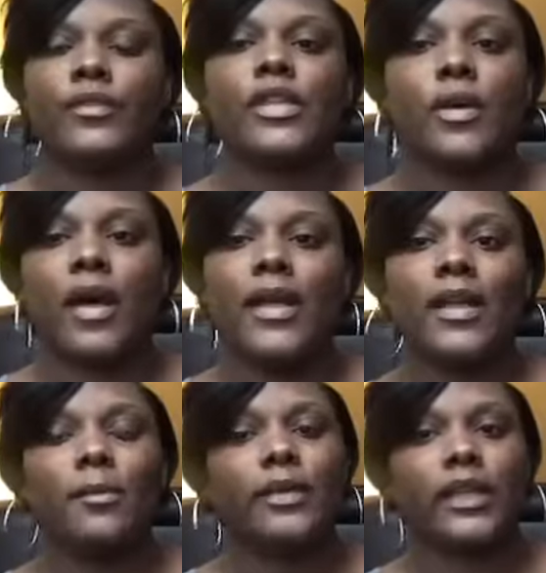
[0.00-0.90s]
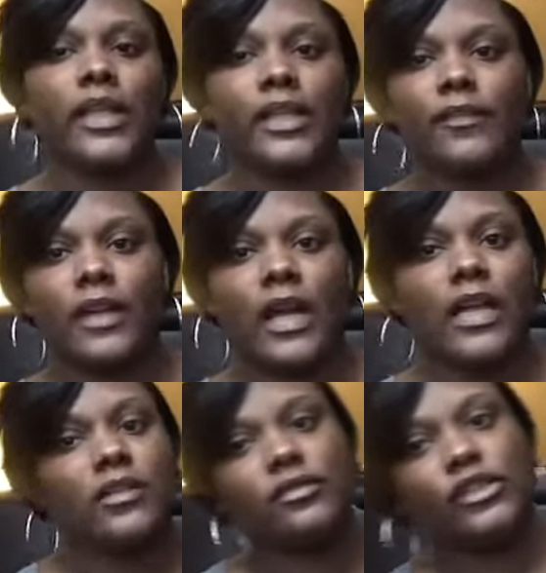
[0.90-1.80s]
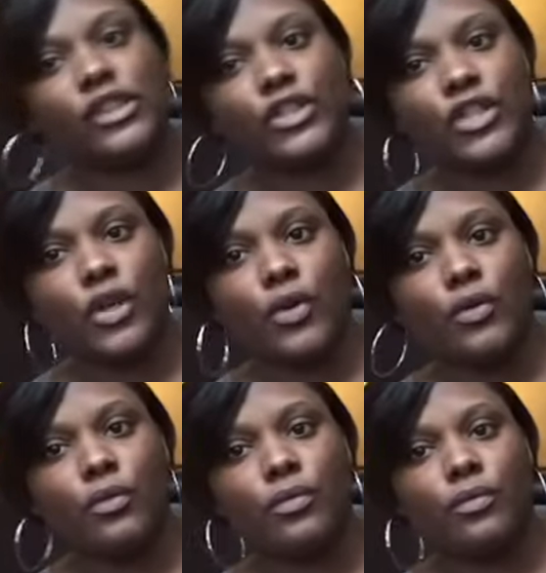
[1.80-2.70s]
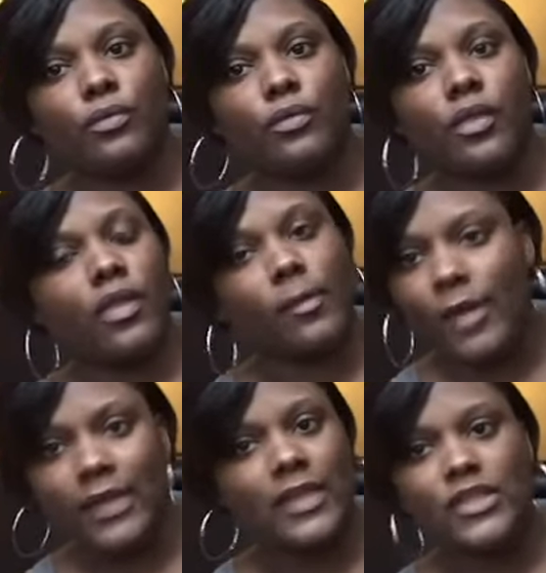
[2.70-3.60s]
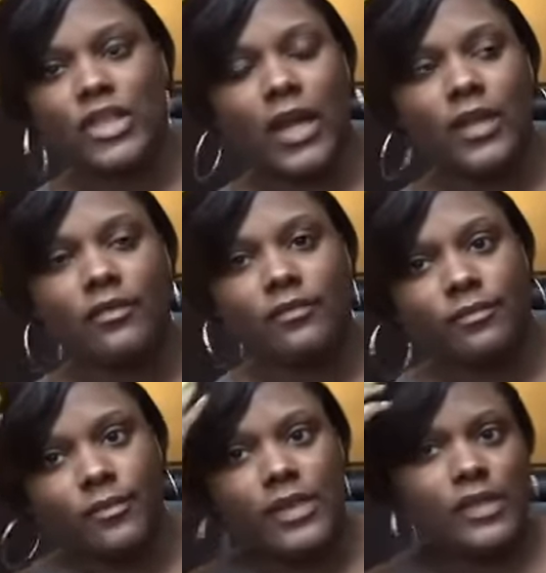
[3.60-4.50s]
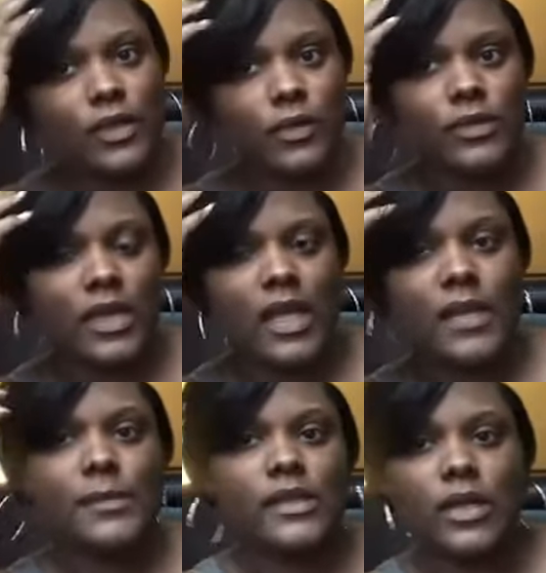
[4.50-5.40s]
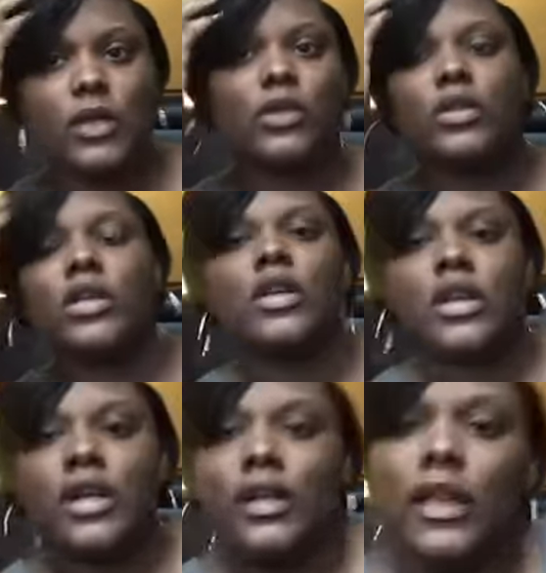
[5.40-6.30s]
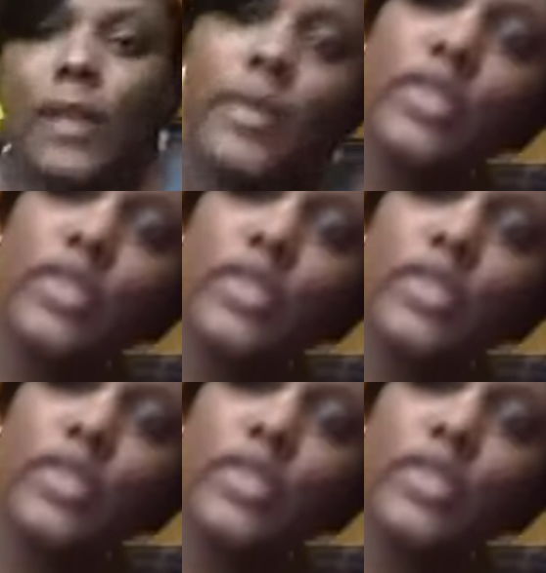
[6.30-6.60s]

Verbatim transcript: So I completely forgot to show the belly shot this whole time. So let me